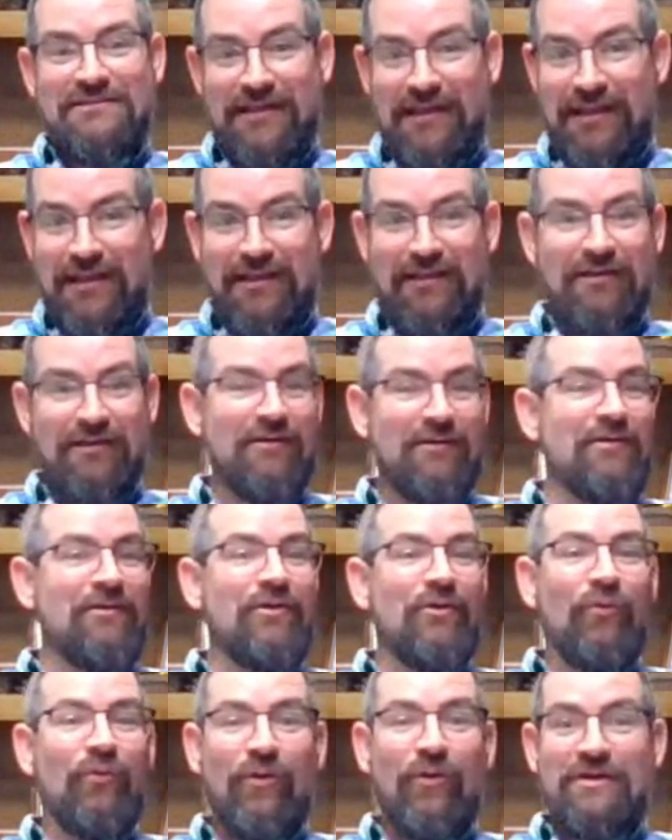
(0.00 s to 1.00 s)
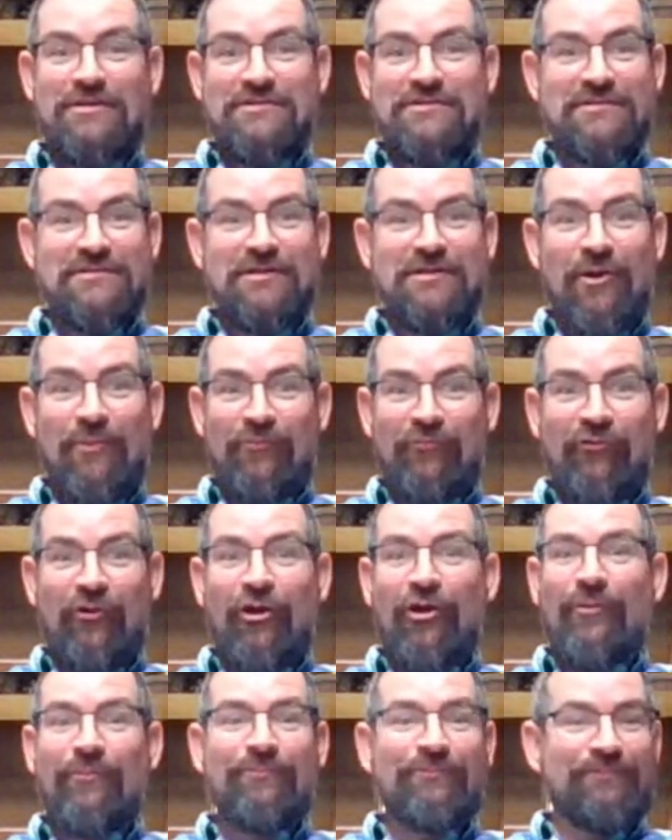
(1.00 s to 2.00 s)
hey, where does this come
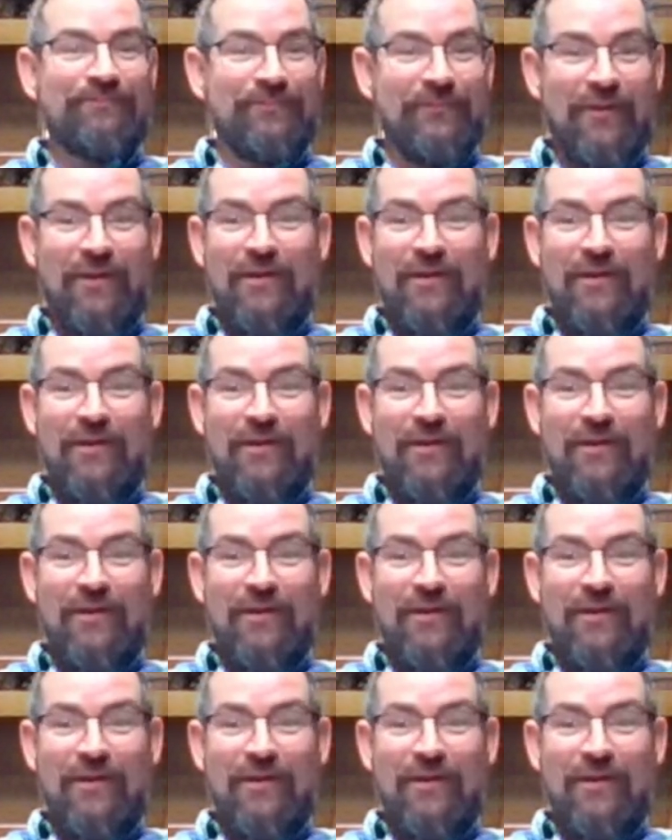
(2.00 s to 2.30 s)
from?